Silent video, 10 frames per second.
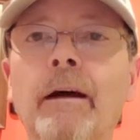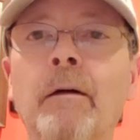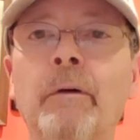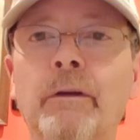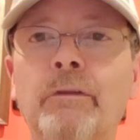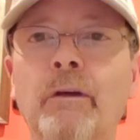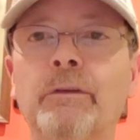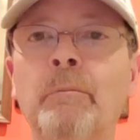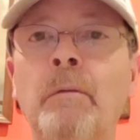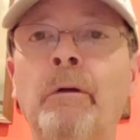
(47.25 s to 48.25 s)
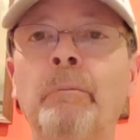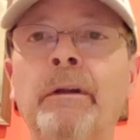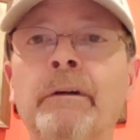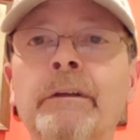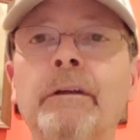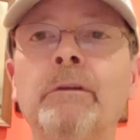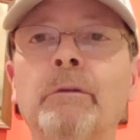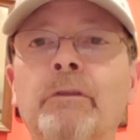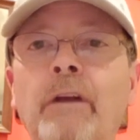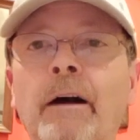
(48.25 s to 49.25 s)
I want to show some memorabilia and
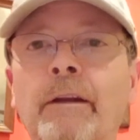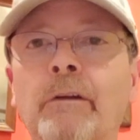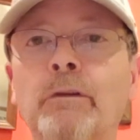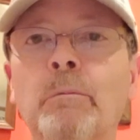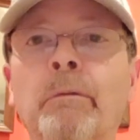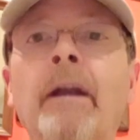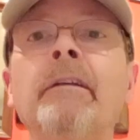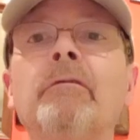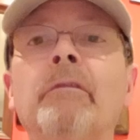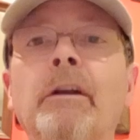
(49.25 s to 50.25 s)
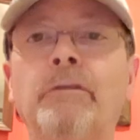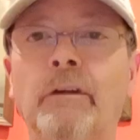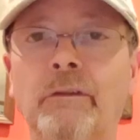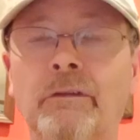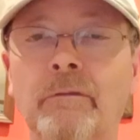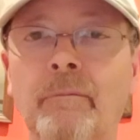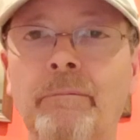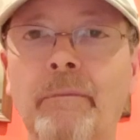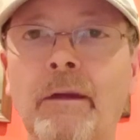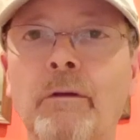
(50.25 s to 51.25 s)
do a shout out to Brent Richards,
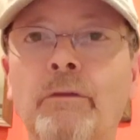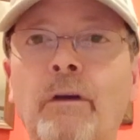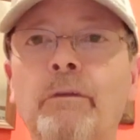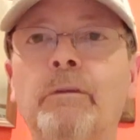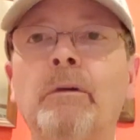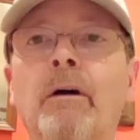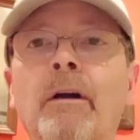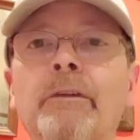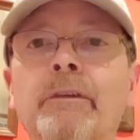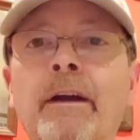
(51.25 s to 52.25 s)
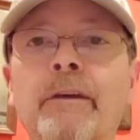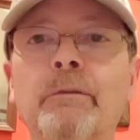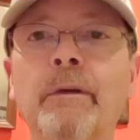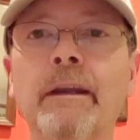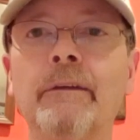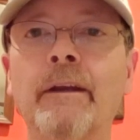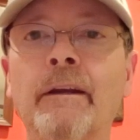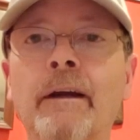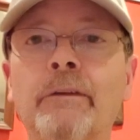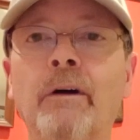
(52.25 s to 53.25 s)
who showed some cards last week
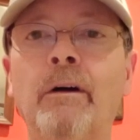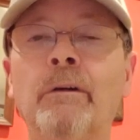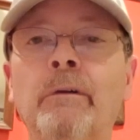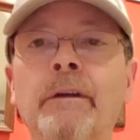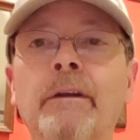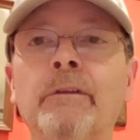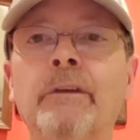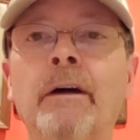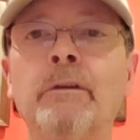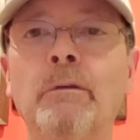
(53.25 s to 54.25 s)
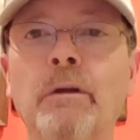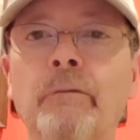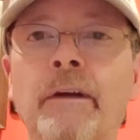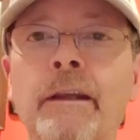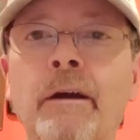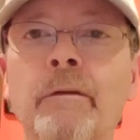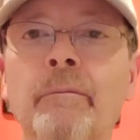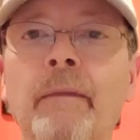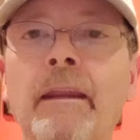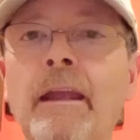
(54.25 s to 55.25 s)
that I saw on his YouTube
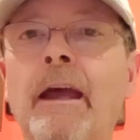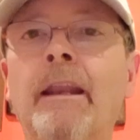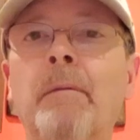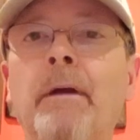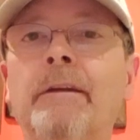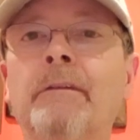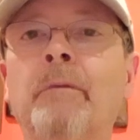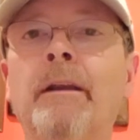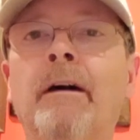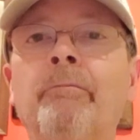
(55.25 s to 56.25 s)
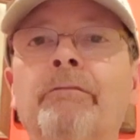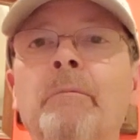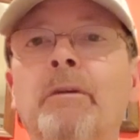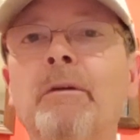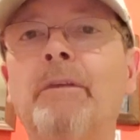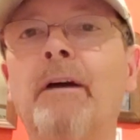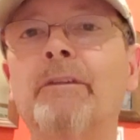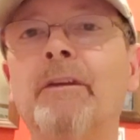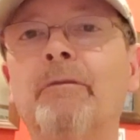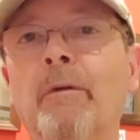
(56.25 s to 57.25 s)
video. And I picked one up from
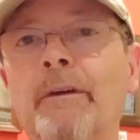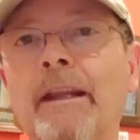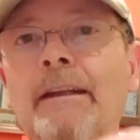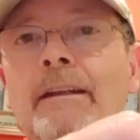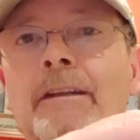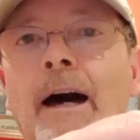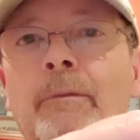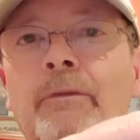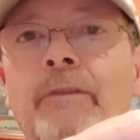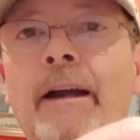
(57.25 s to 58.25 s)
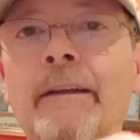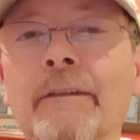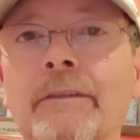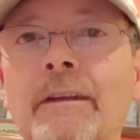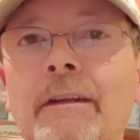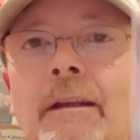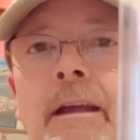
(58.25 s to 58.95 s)
2014, the Topps Finest.